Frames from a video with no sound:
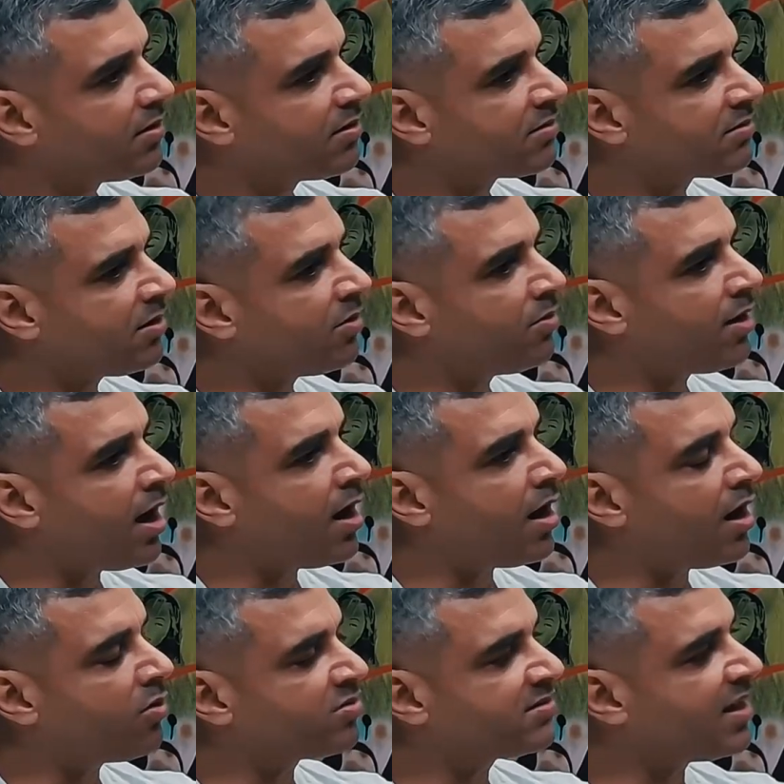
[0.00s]
So
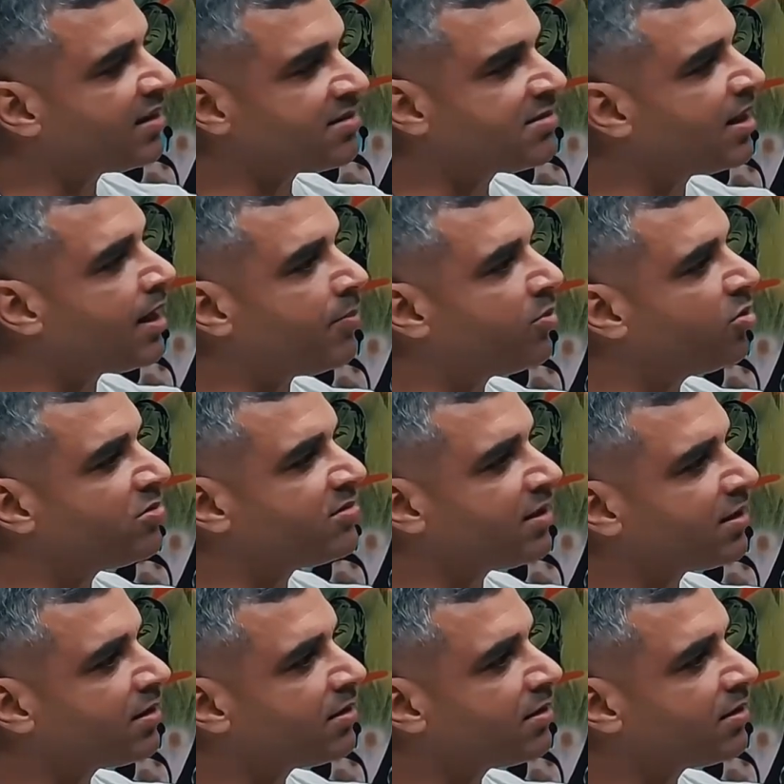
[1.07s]
how is that is not abusing?